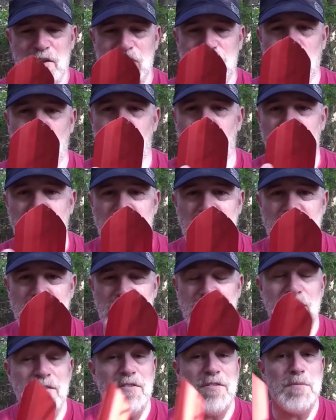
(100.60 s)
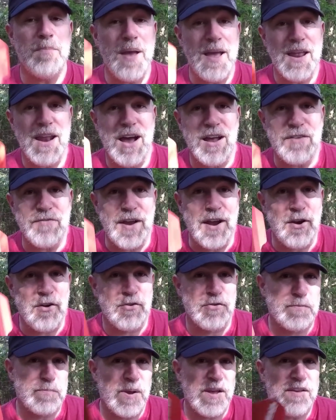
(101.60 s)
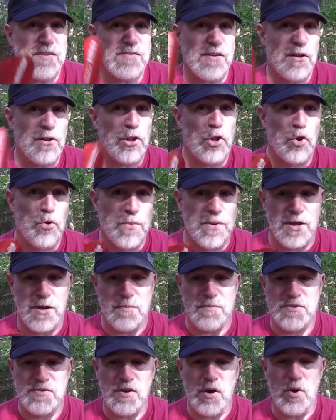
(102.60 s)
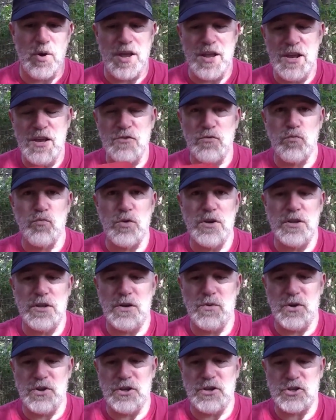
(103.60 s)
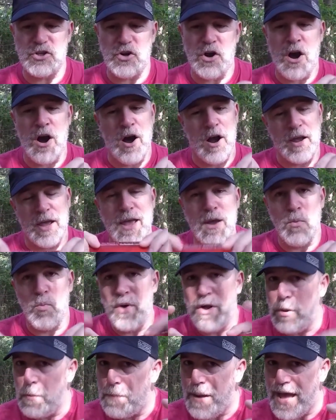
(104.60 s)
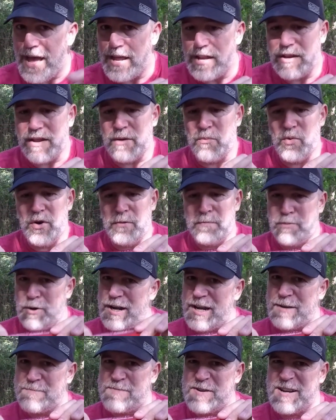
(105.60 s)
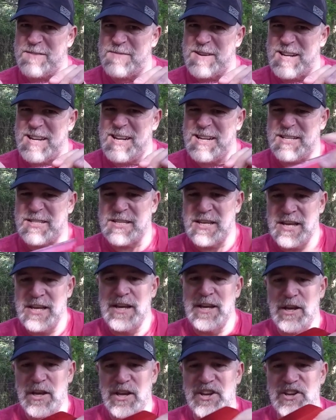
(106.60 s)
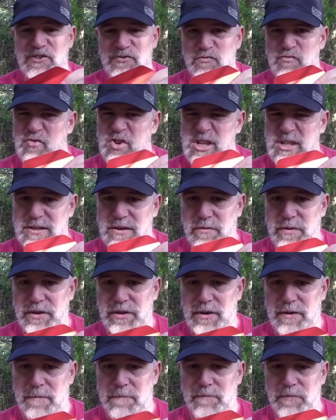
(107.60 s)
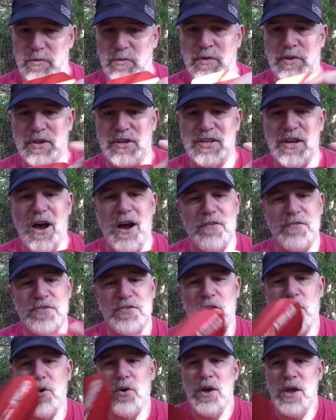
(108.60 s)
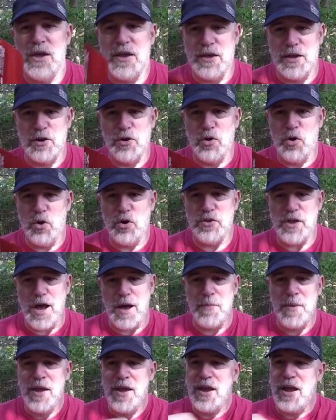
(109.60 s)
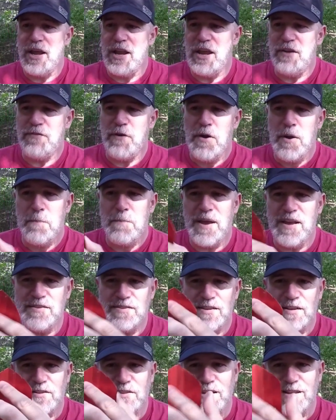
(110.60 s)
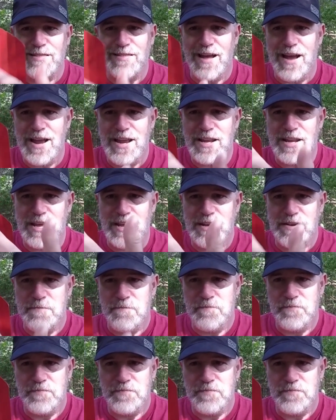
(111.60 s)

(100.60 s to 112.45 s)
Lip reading: So this is made out of aerospace aluminum. So it is really, really strong. It will bend and will break, but I mean, it is really, really, really tough. So it'll hold up. And they've basically lined it